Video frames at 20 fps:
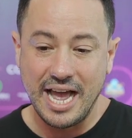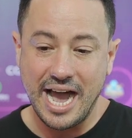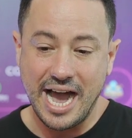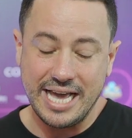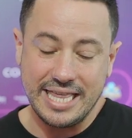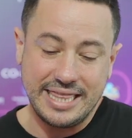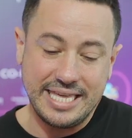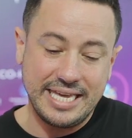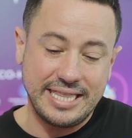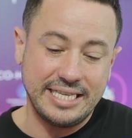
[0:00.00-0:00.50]

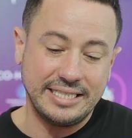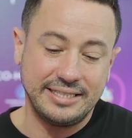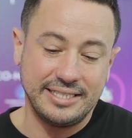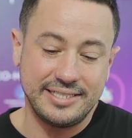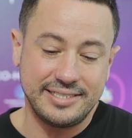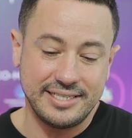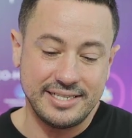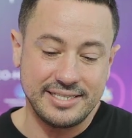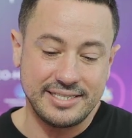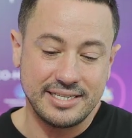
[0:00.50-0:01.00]
I think that
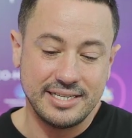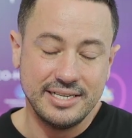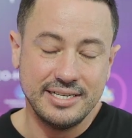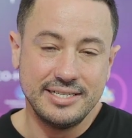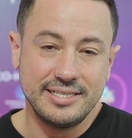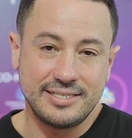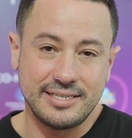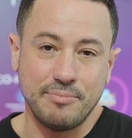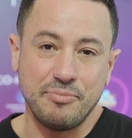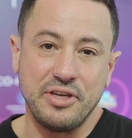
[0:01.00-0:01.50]
this is
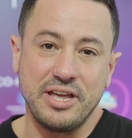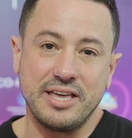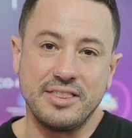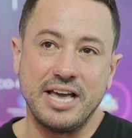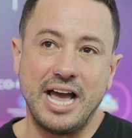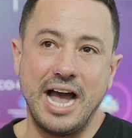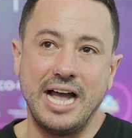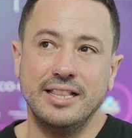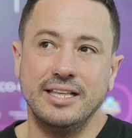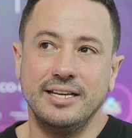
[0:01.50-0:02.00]
something
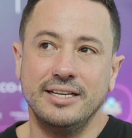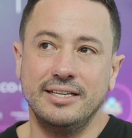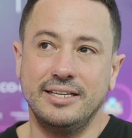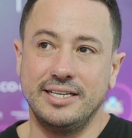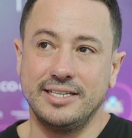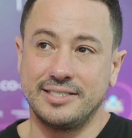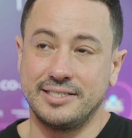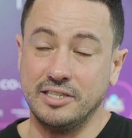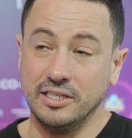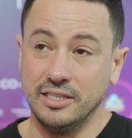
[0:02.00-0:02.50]
that
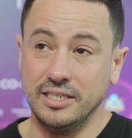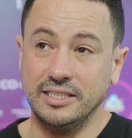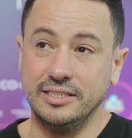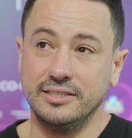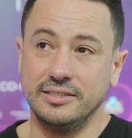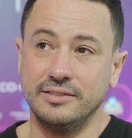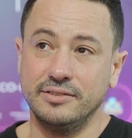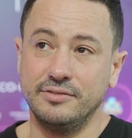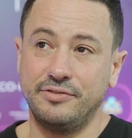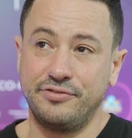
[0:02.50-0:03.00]
is good
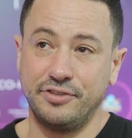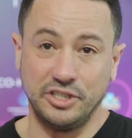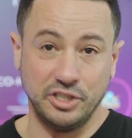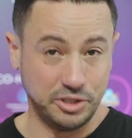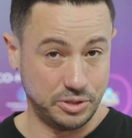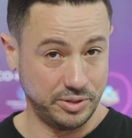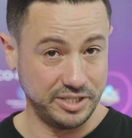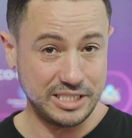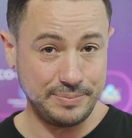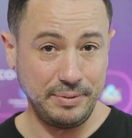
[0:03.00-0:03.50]
for
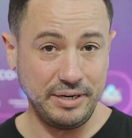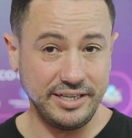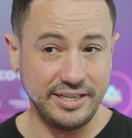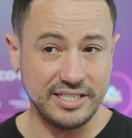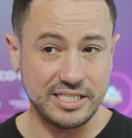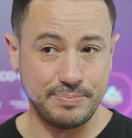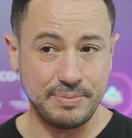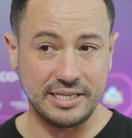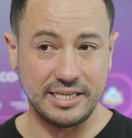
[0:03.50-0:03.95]
you to experience,